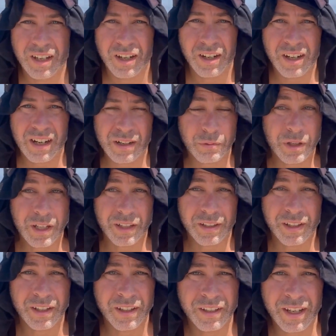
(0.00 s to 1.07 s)
All right, well,
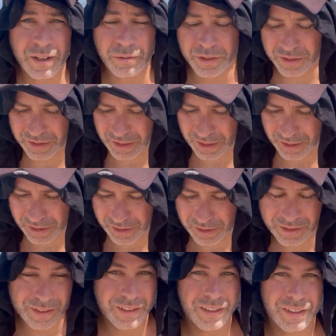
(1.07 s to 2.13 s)
that was
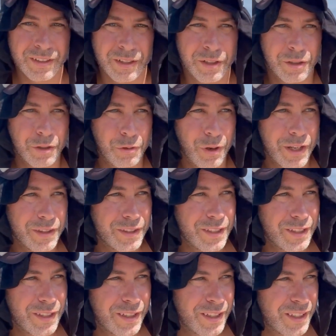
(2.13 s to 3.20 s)
quite
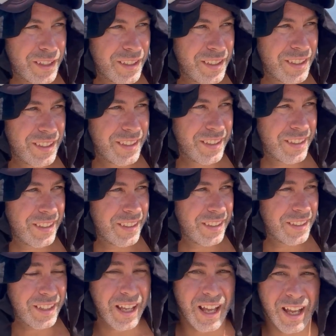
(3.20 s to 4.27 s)
the
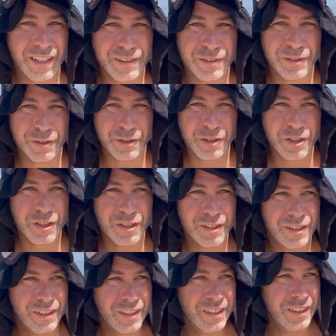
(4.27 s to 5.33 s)
hot search.
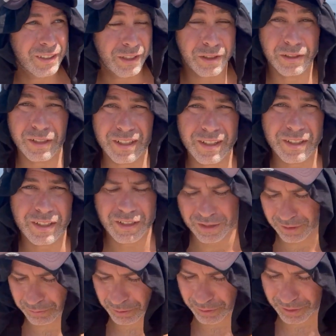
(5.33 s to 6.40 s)
Luckily, nothing
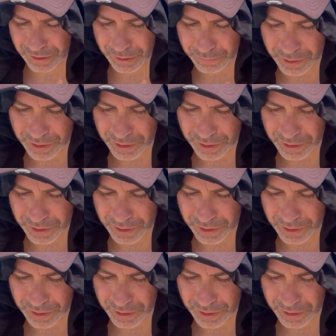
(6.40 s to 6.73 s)
exploded on